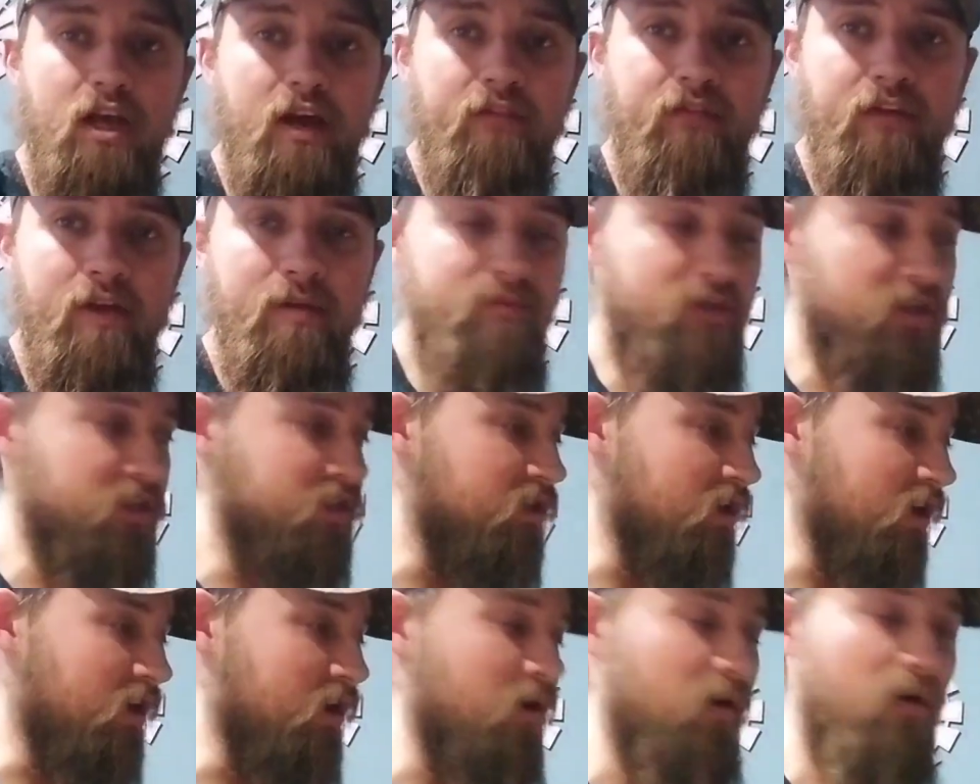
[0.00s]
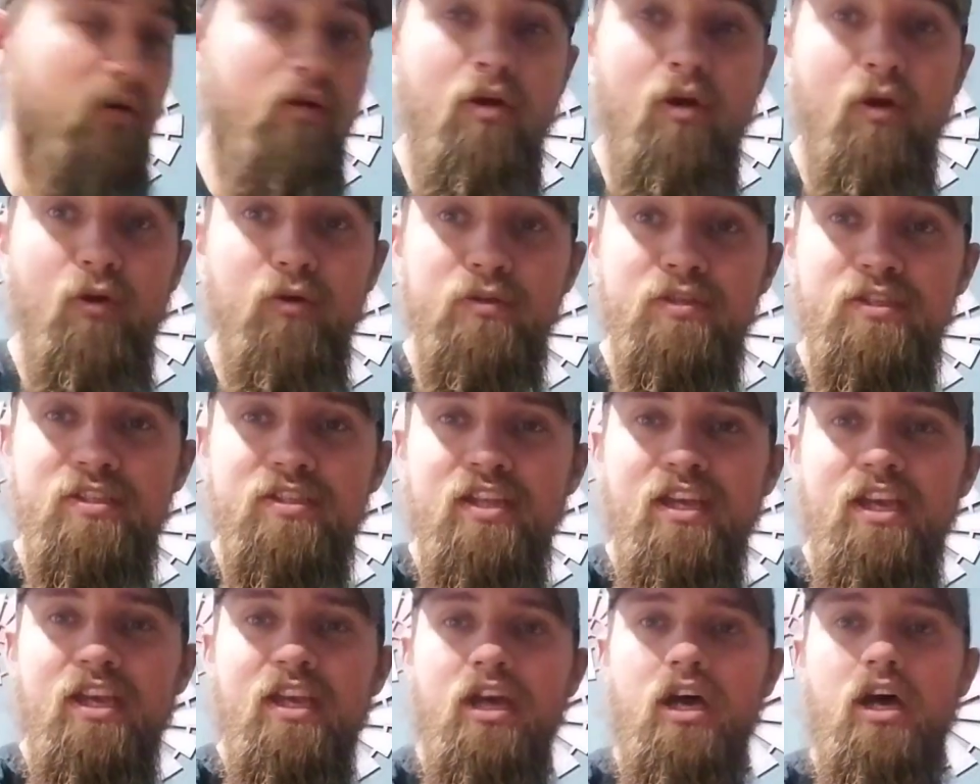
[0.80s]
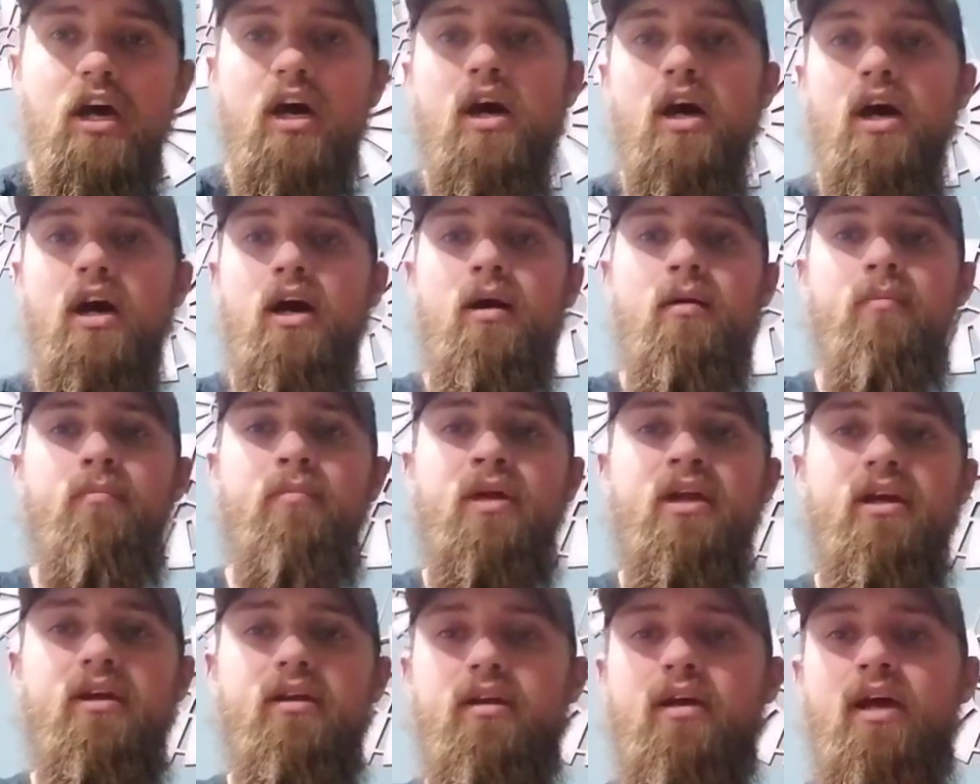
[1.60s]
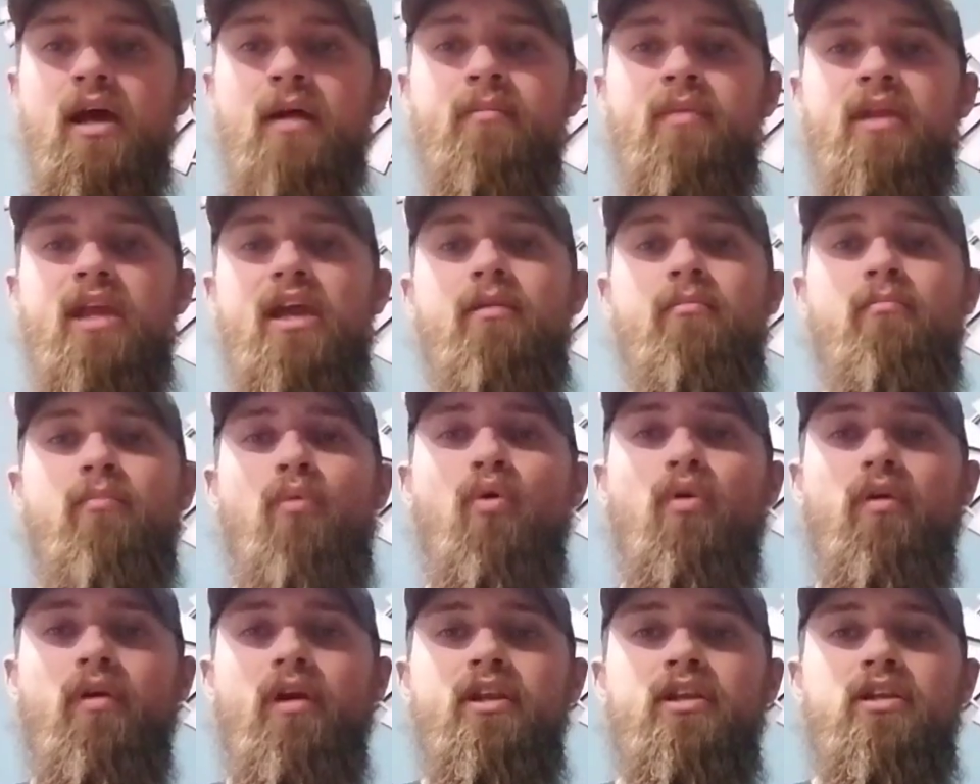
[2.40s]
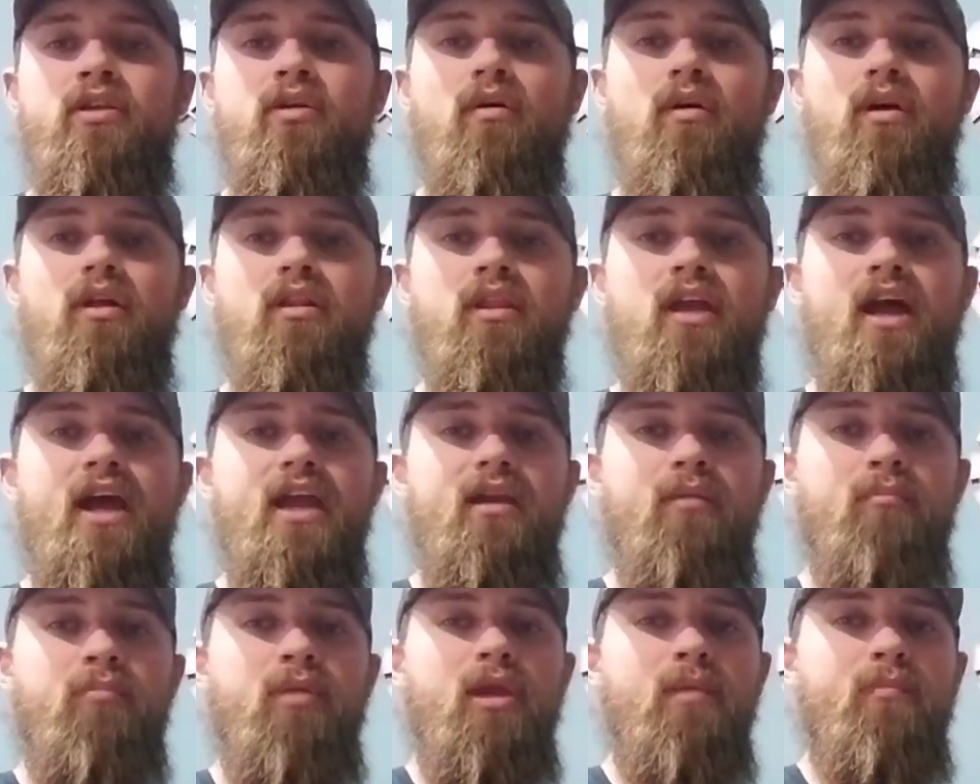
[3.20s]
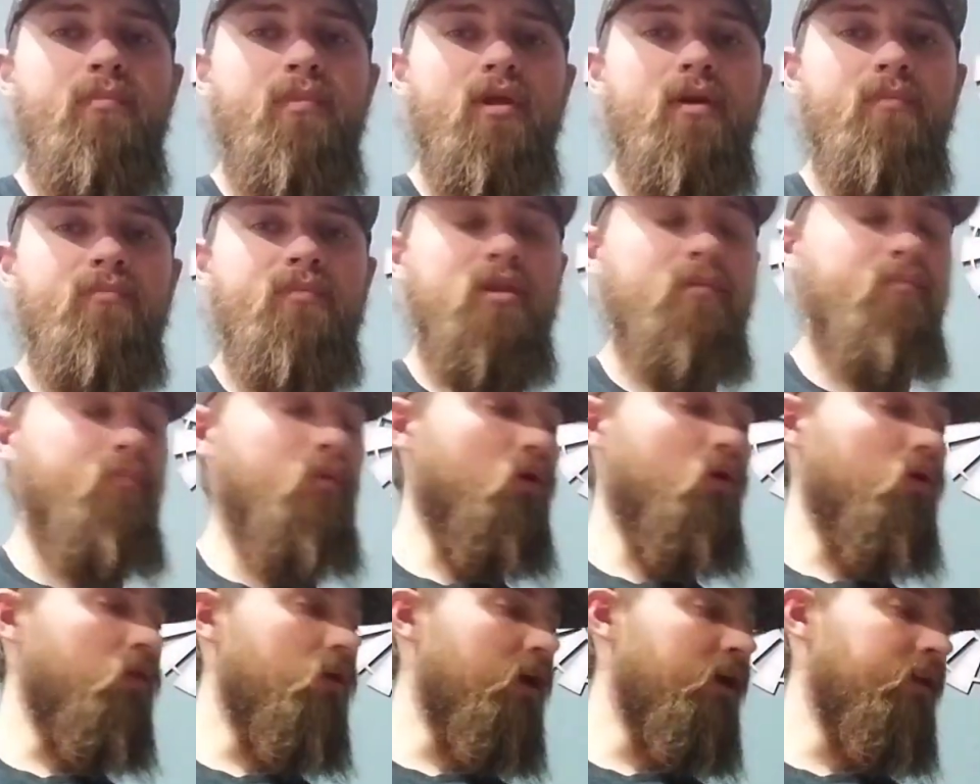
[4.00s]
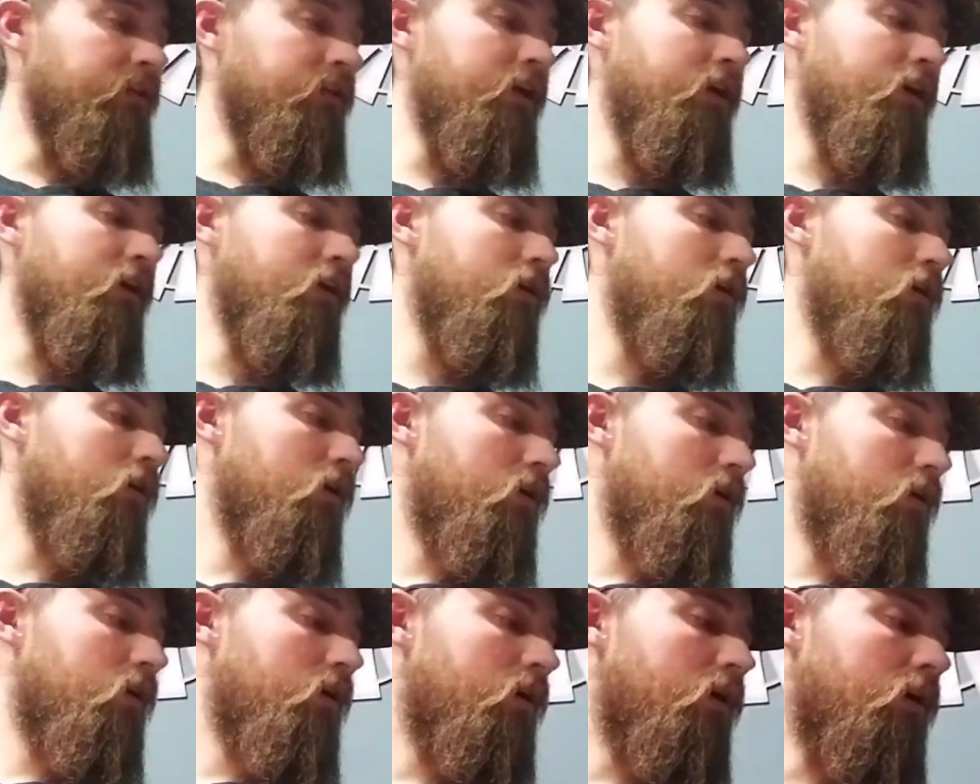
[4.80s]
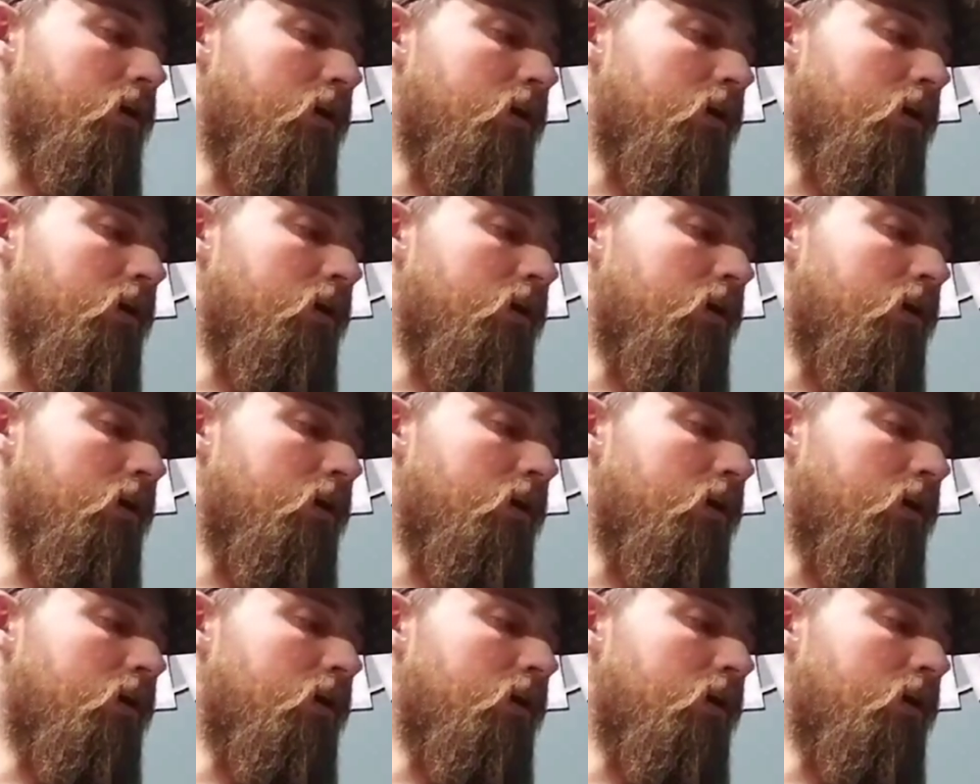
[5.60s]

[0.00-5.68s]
stuff. I'm just the co-host, but I'm getting more into it, lining people up to pull on there.